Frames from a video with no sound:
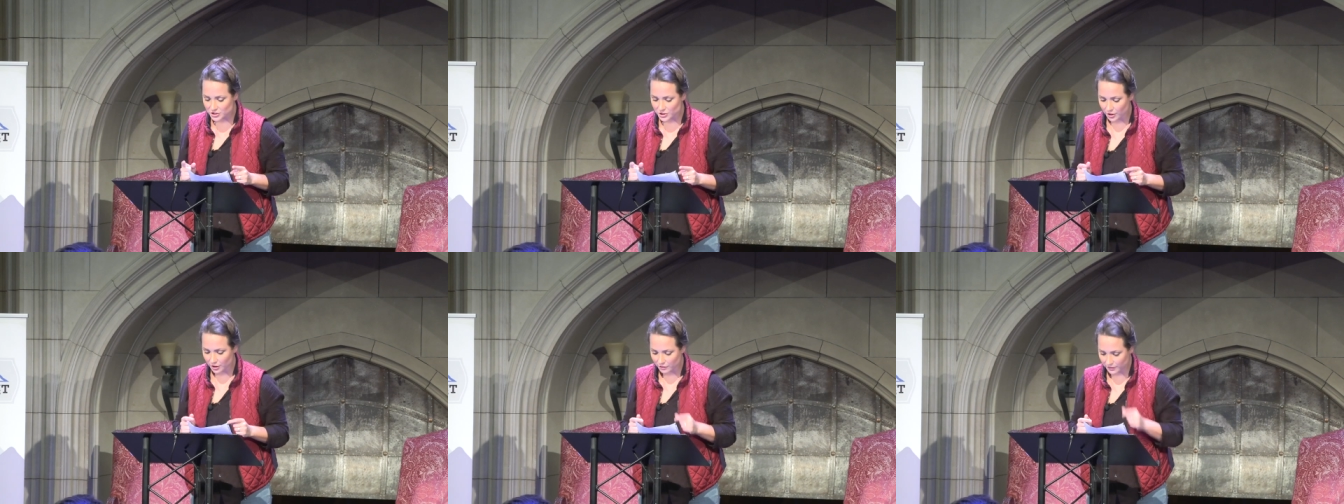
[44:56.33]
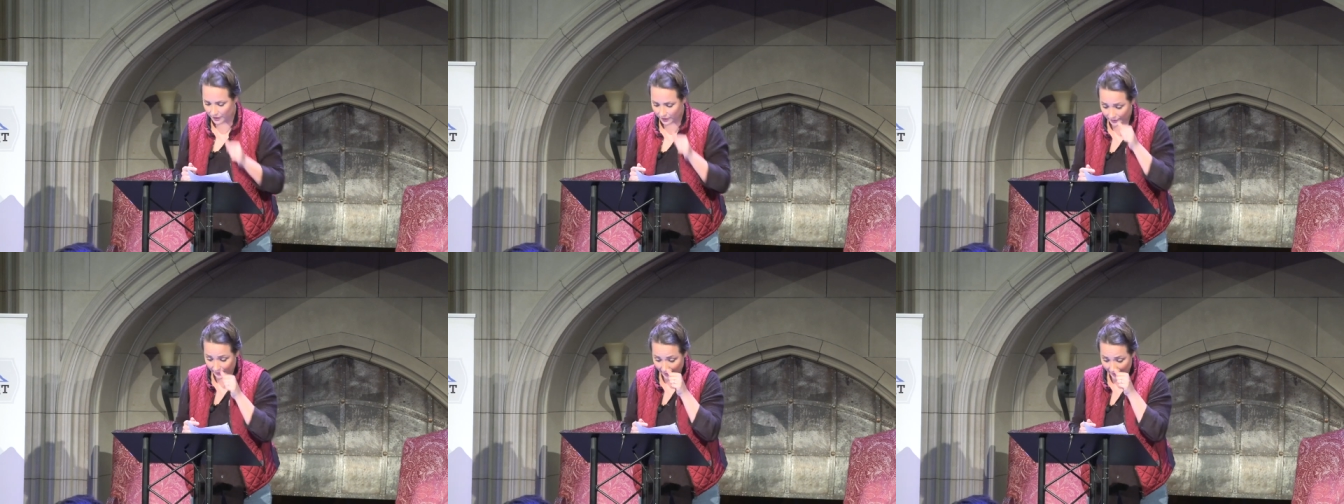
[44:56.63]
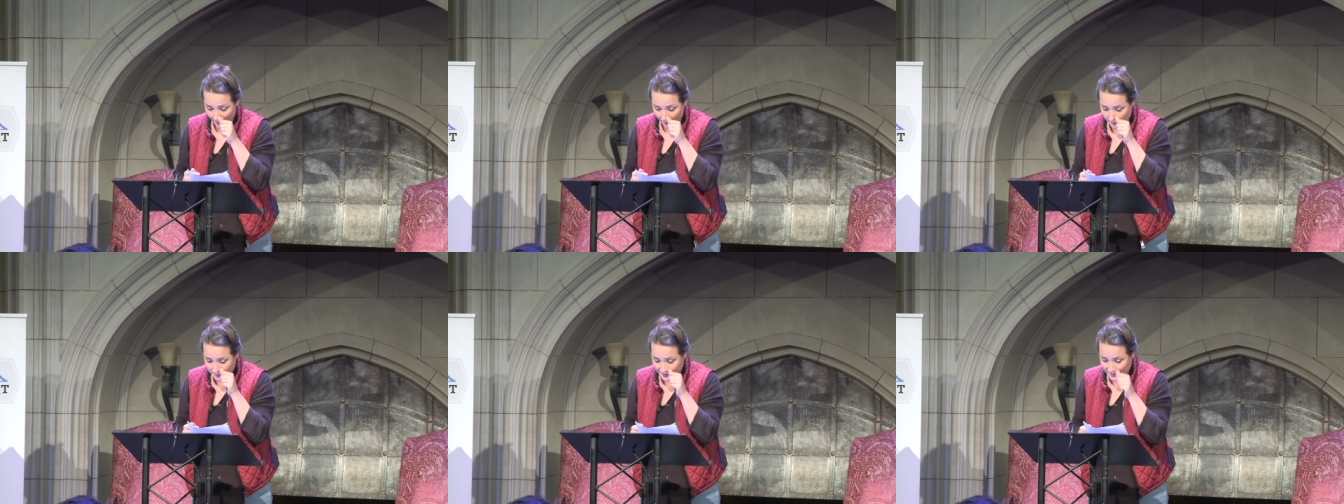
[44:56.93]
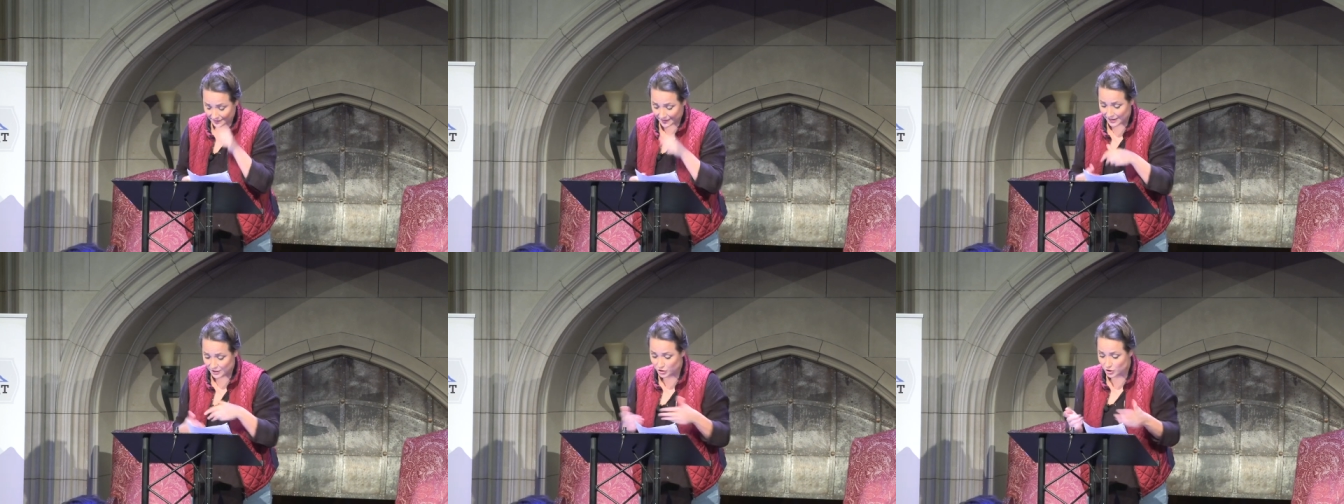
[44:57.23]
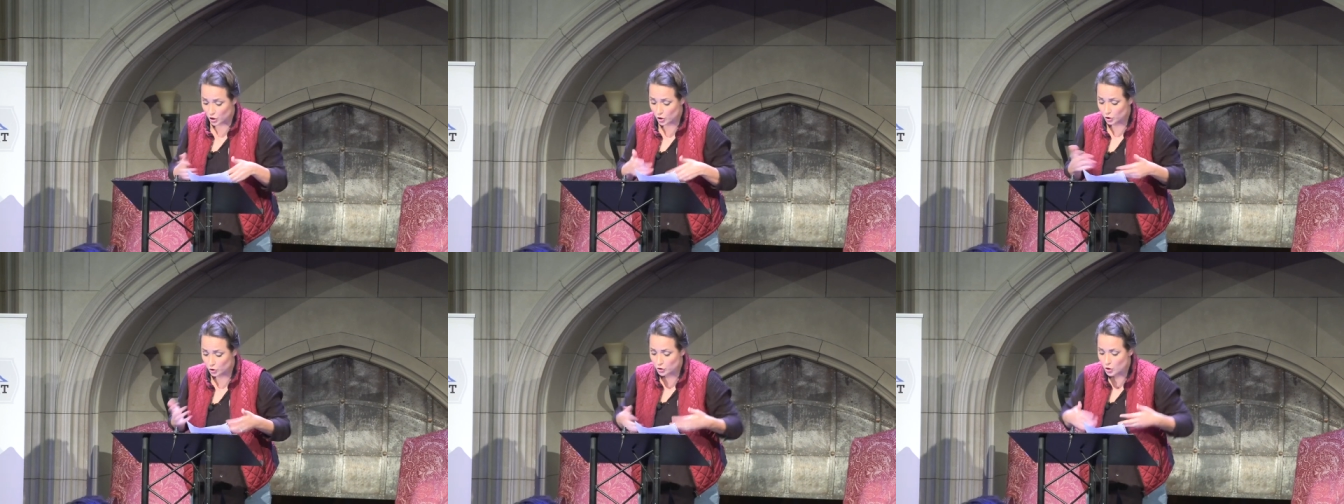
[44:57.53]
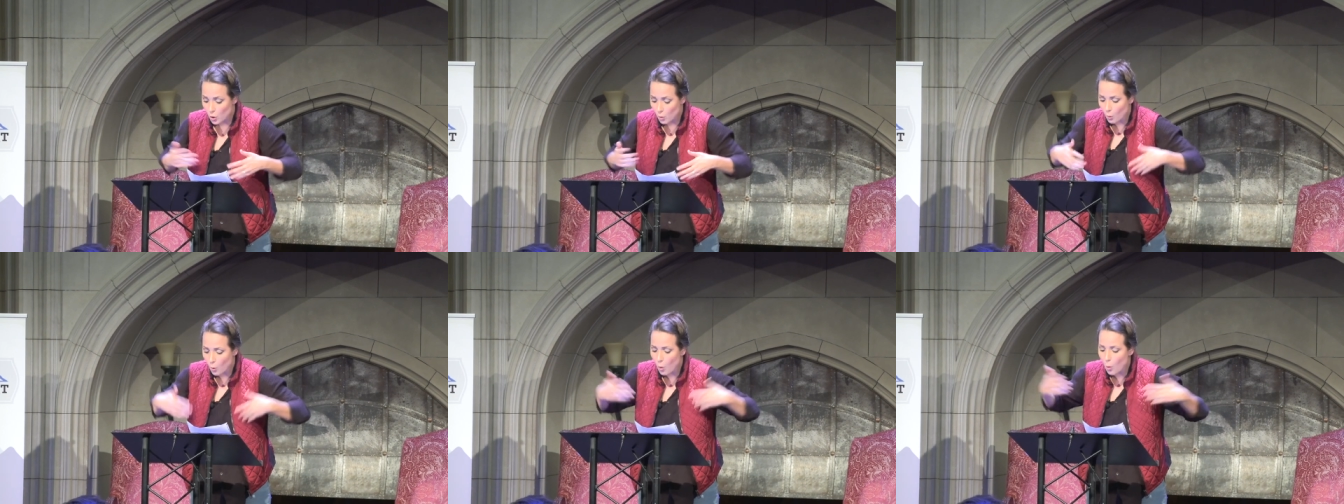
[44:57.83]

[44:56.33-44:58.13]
took their lamps, they took no